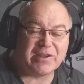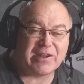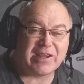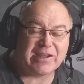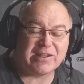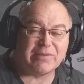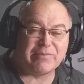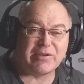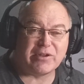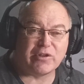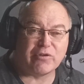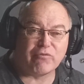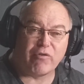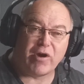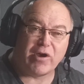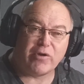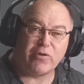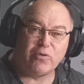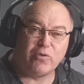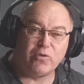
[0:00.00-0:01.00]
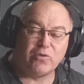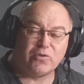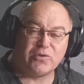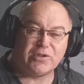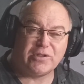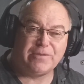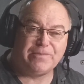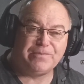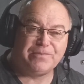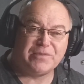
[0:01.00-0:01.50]
Connect them in the right
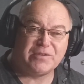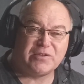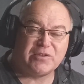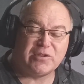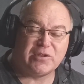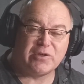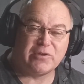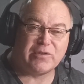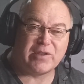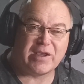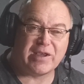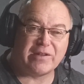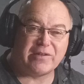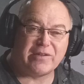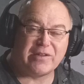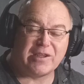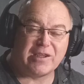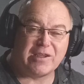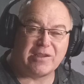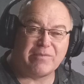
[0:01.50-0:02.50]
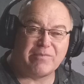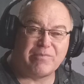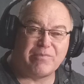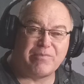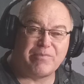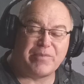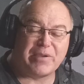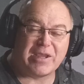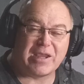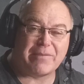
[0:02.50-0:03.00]
order so that the
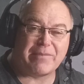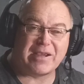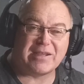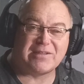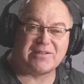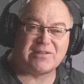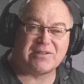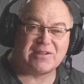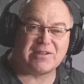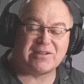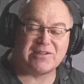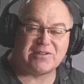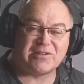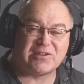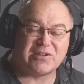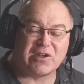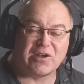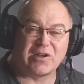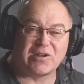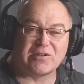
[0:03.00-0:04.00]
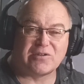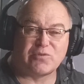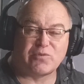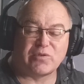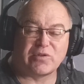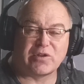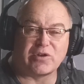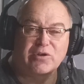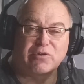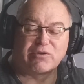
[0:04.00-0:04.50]
BMS starts
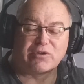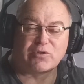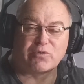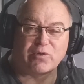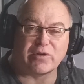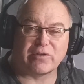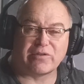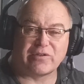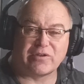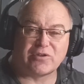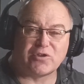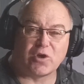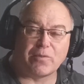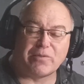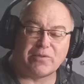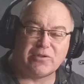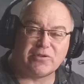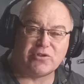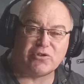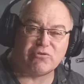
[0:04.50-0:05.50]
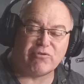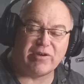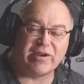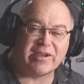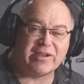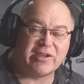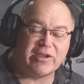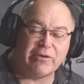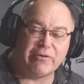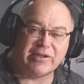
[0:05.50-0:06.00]
with the newest one at the top of the
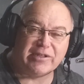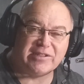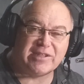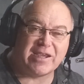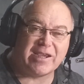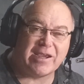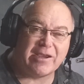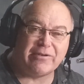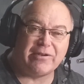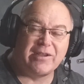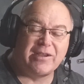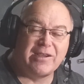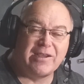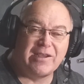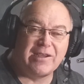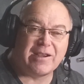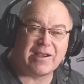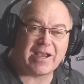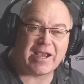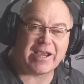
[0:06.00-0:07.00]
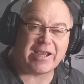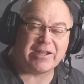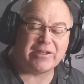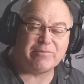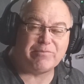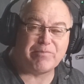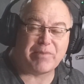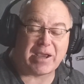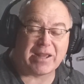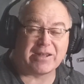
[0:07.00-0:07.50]
string going down,
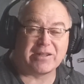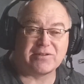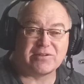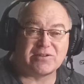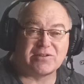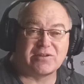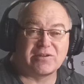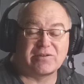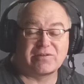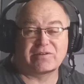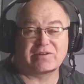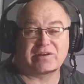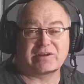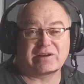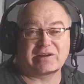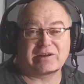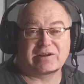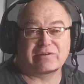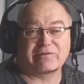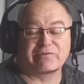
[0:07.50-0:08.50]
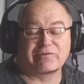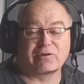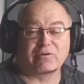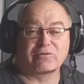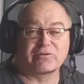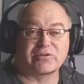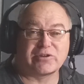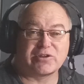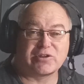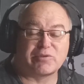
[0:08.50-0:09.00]
and balance the
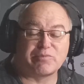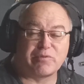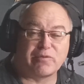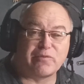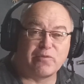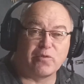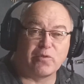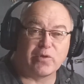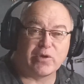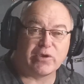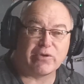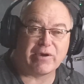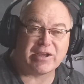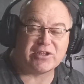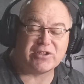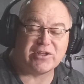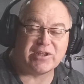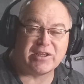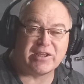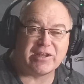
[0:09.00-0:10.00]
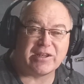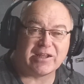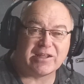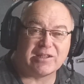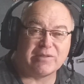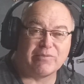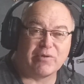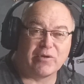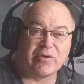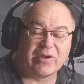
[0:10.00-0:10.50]
voltage before you actually
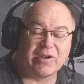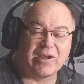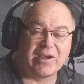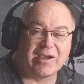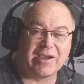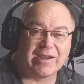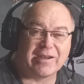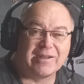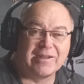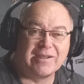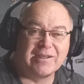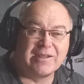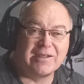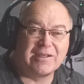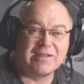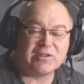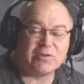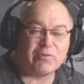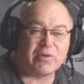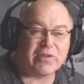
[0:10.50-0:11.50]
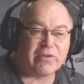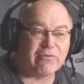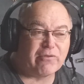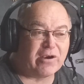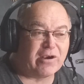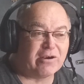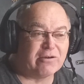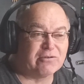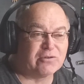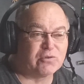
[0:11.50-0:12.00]
connect them online. So whether
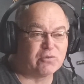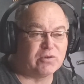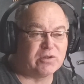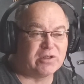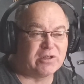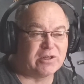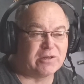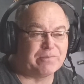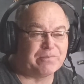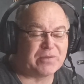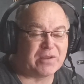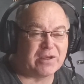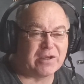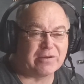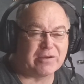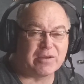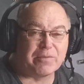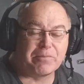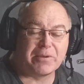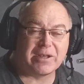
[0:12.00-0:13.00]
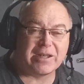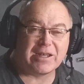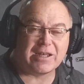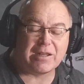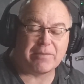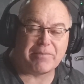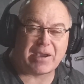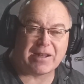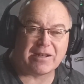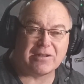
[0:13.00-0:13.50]
ours were
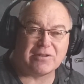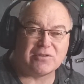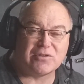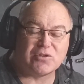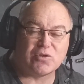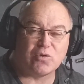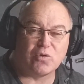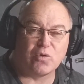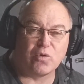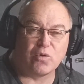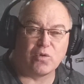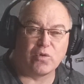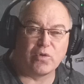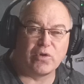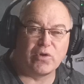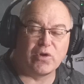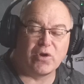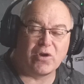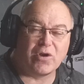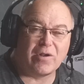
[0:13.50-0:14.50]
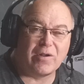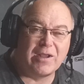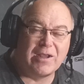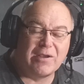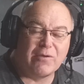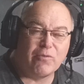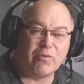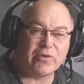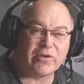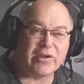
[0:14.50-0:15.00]
completely balanced or not,
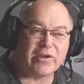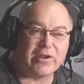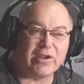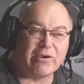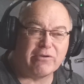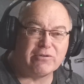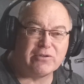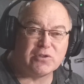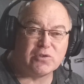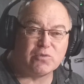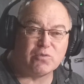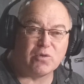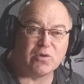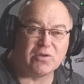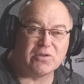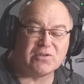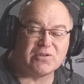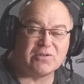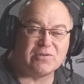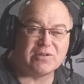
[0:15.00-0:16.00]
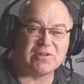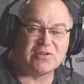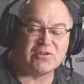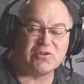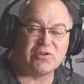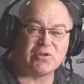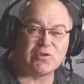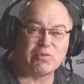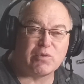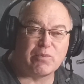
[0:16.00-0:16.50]
what I noticed was as
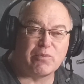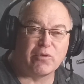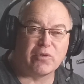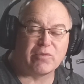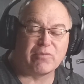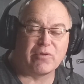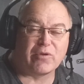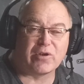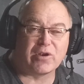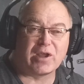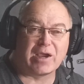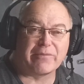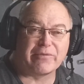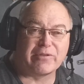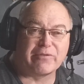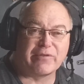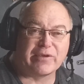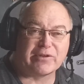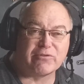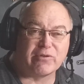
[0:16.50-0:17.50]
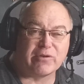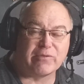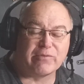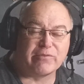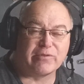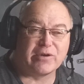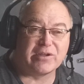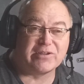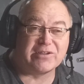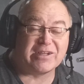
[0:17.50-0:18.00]
soon as we brought them online with the Victron
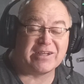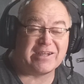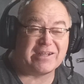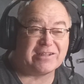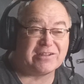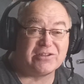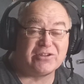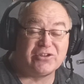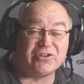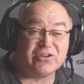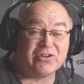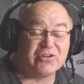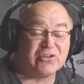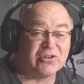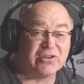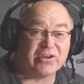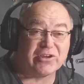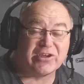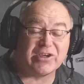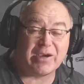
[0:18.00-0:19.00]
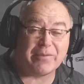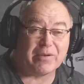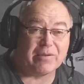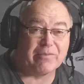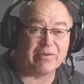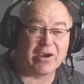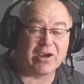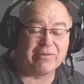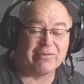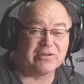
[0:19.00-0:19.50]
inverter, it just took a couple
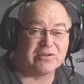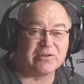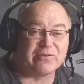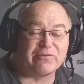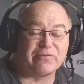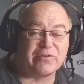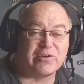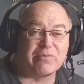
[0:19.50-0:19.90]
of moments, a